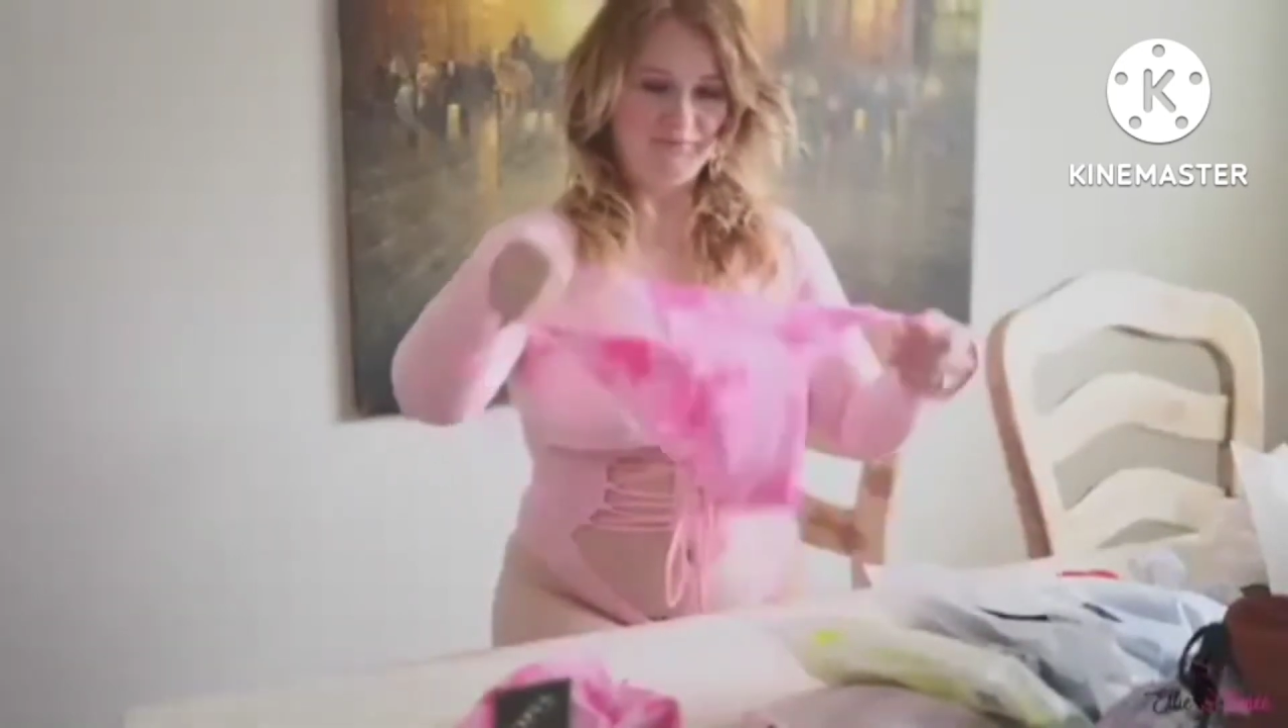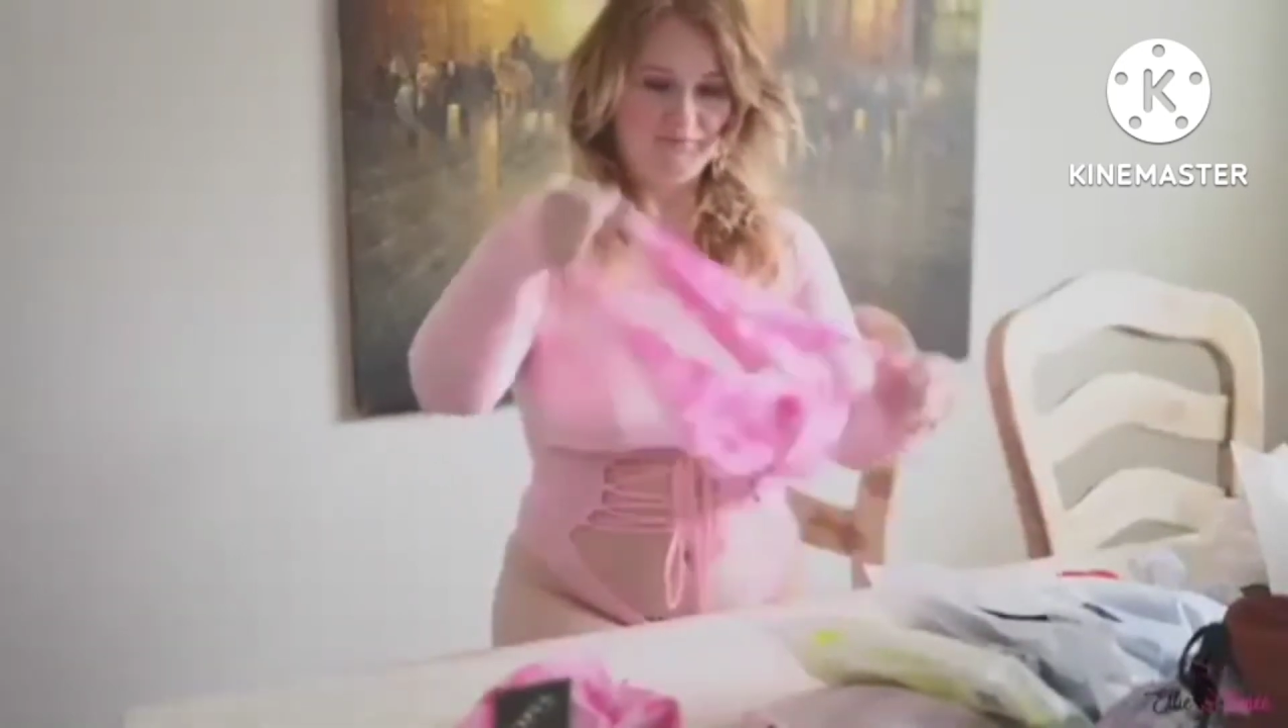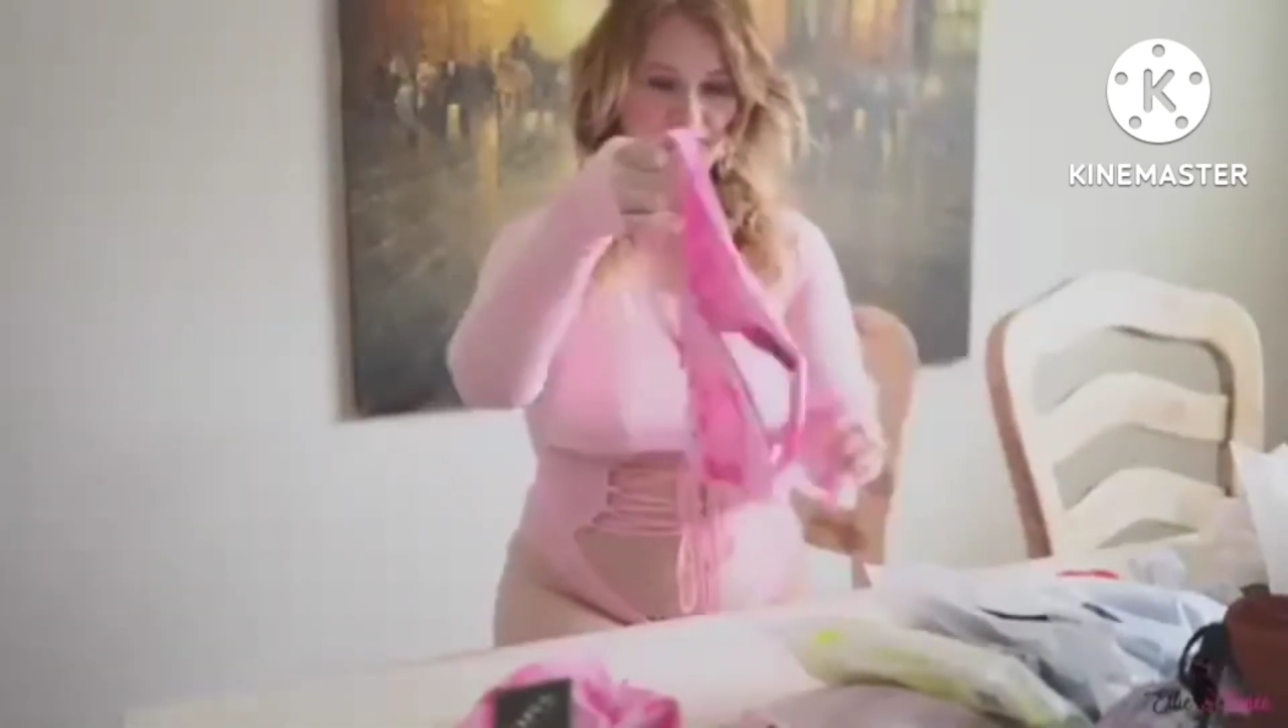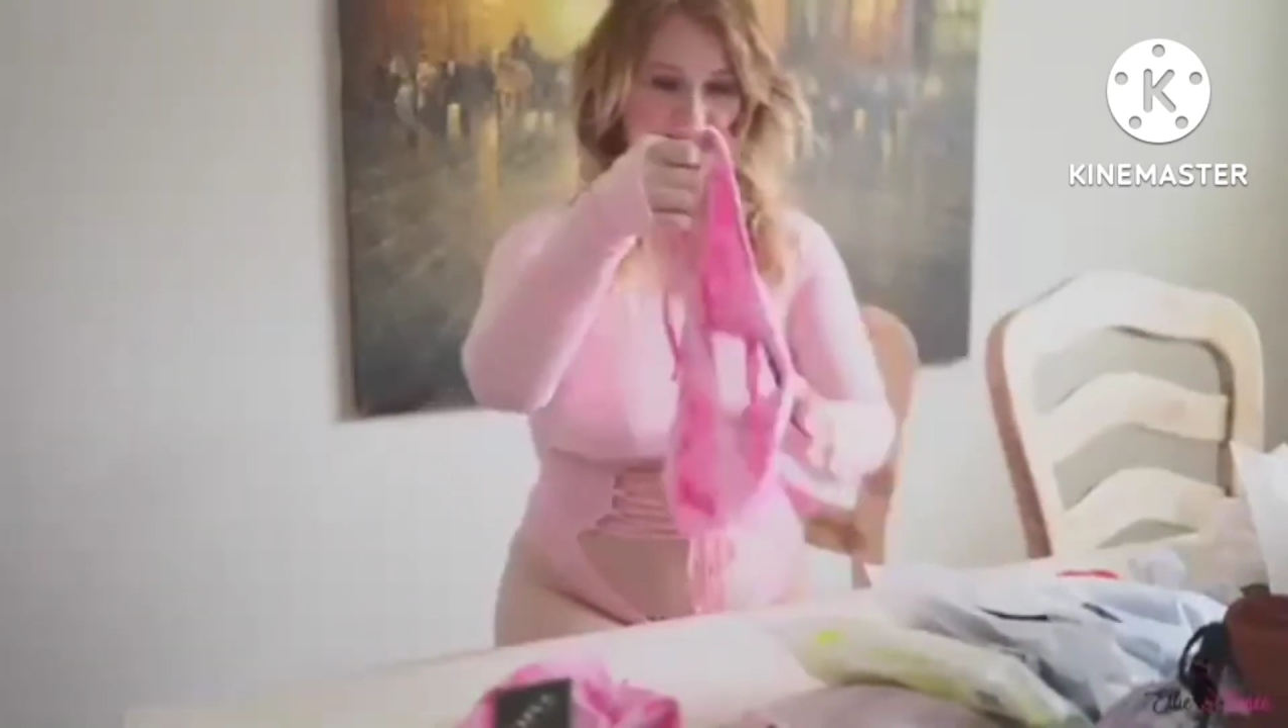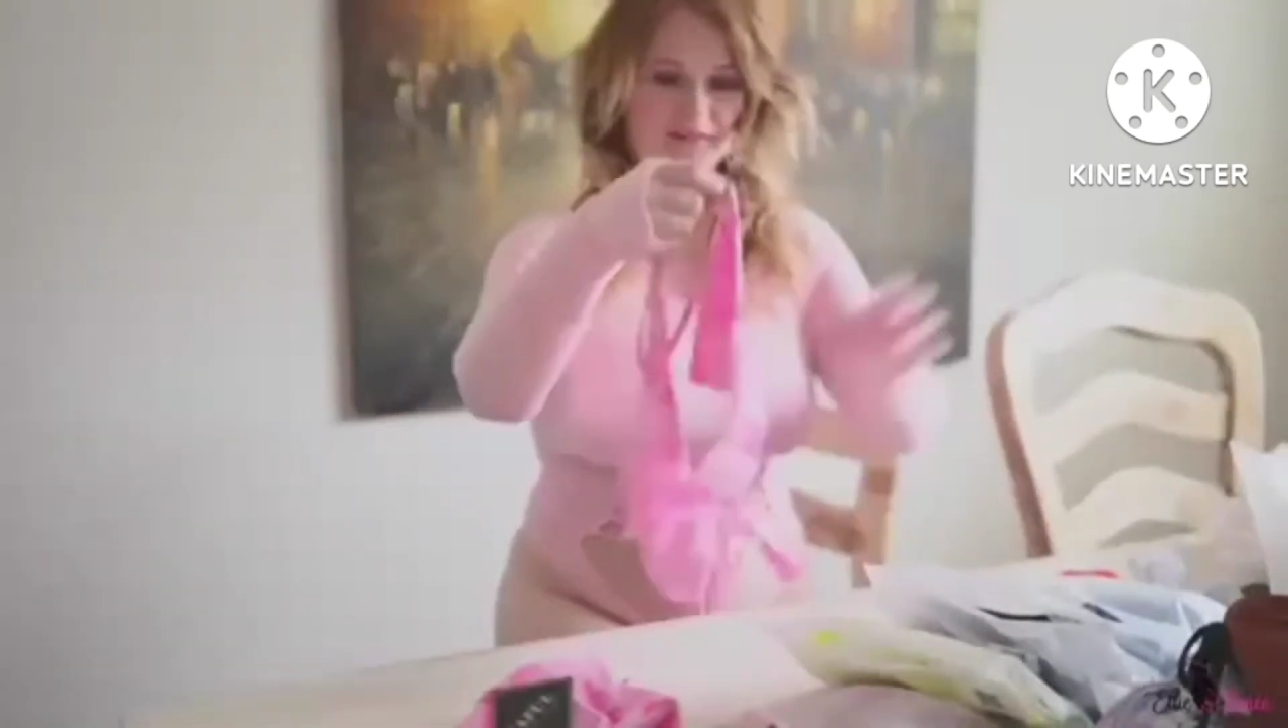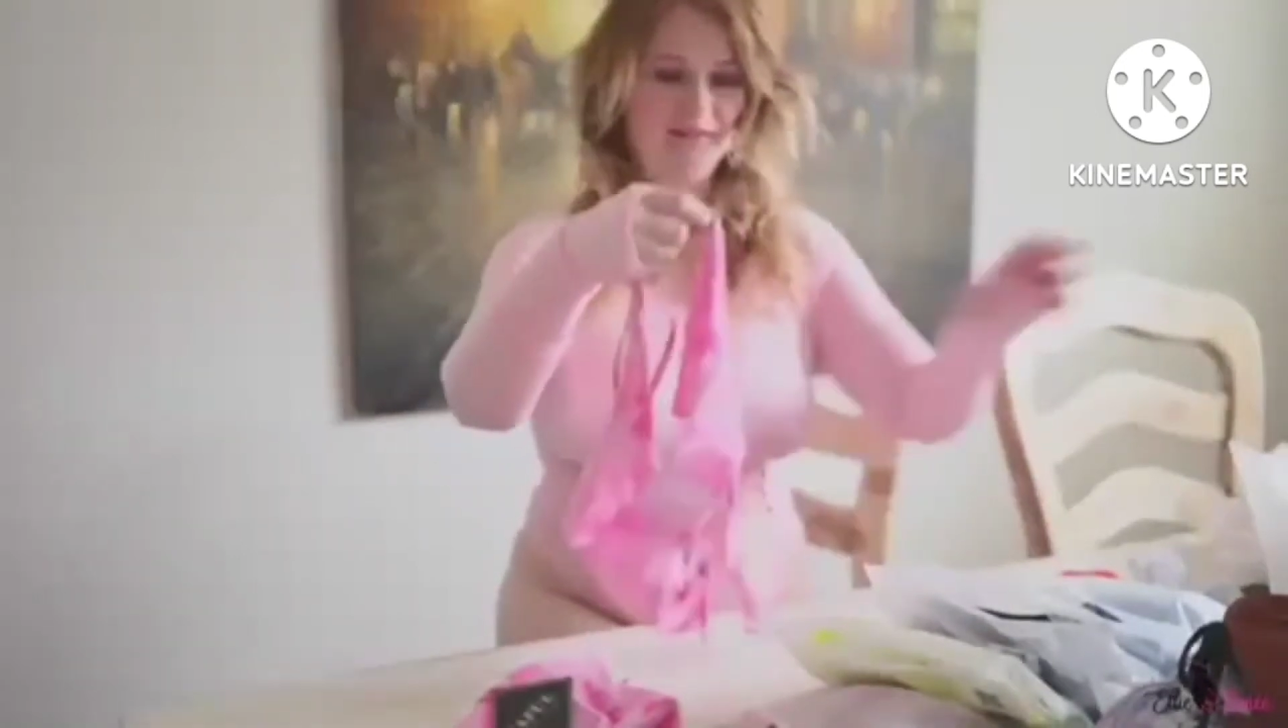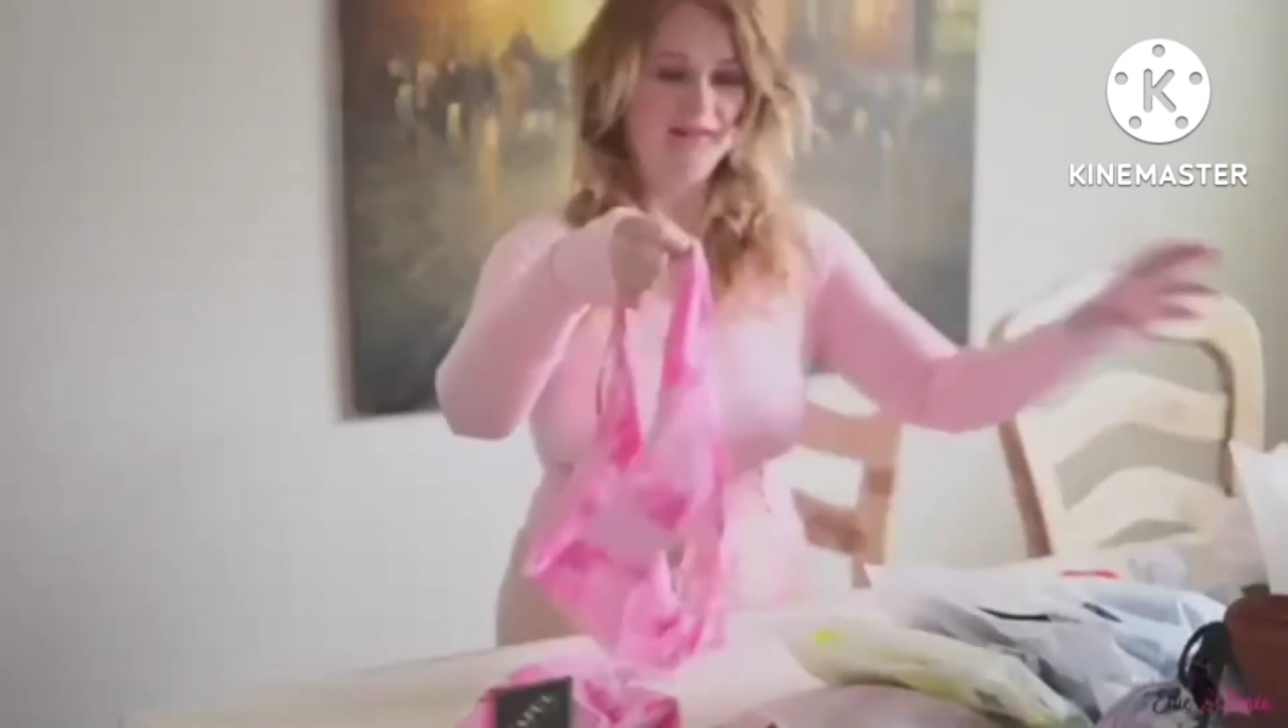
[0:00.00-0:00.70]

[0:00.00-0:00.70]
of looks like it